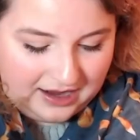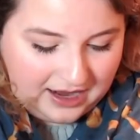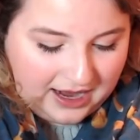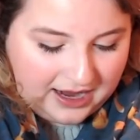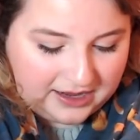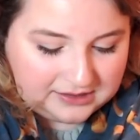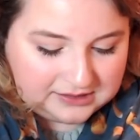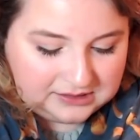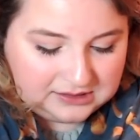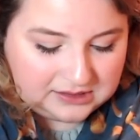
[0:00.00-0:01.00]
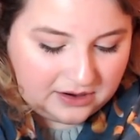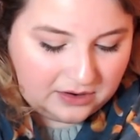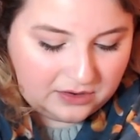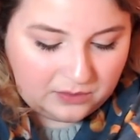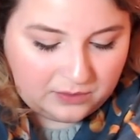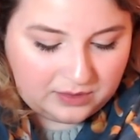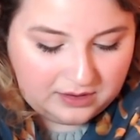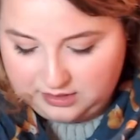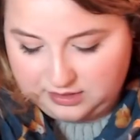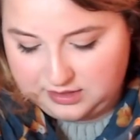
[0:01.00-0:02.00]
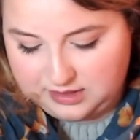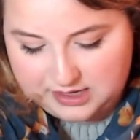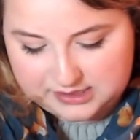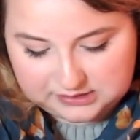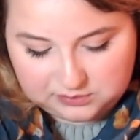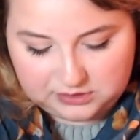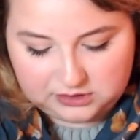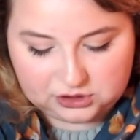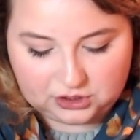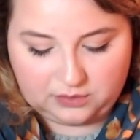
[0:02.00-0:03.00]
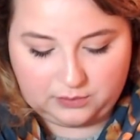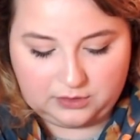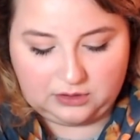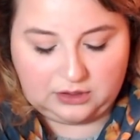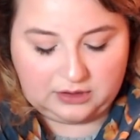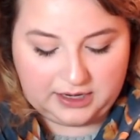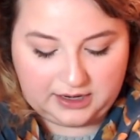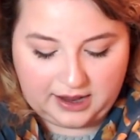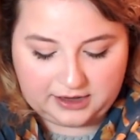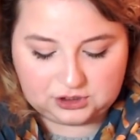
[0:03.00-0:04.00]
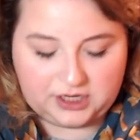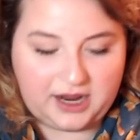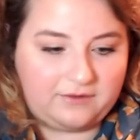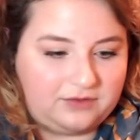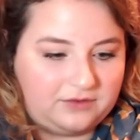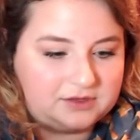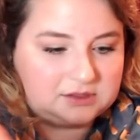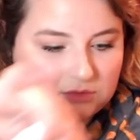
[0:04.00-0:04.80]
And so this is what the chart will look like. I actually have the physical